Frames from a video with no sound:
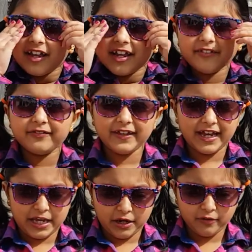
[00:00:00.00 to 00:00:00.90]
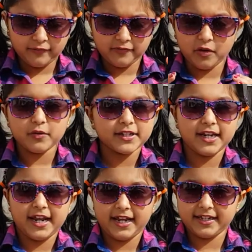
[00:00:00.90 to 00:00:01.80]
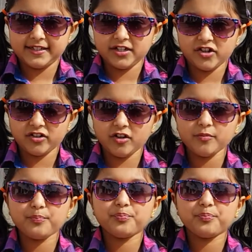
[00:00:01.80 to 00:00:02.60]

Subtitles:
if the air flows and it hits each other,